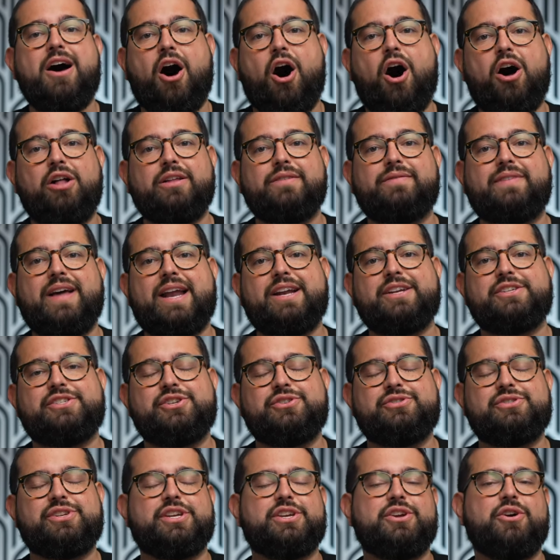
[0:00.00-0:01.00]
all of that is
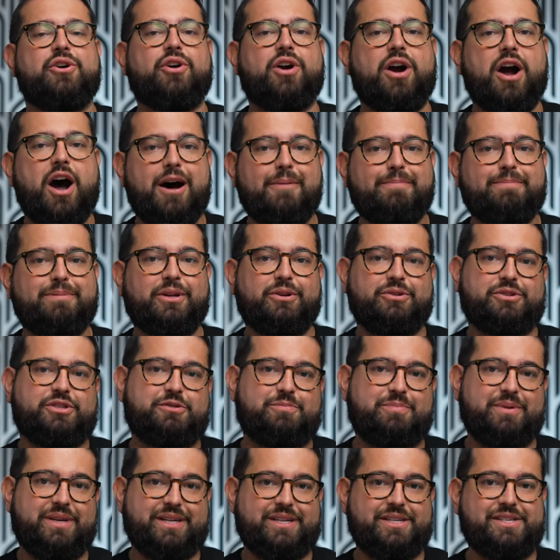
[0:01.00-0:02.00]
using your upload
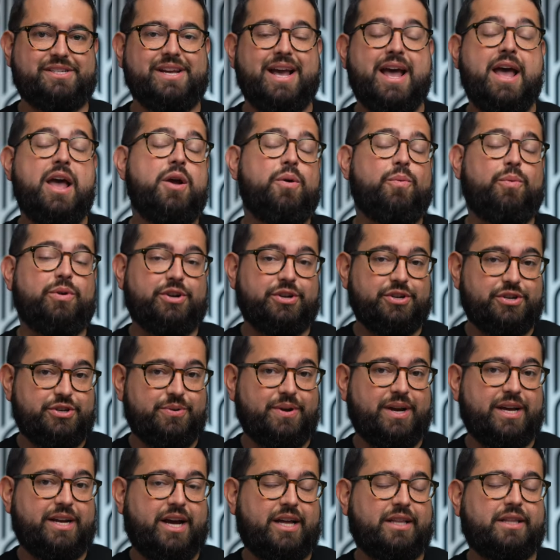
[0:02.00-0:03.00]
speeds. When you're
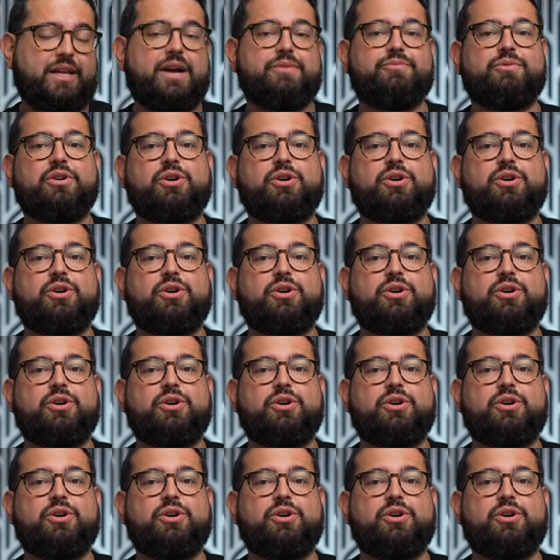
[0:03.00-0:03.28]
doing an online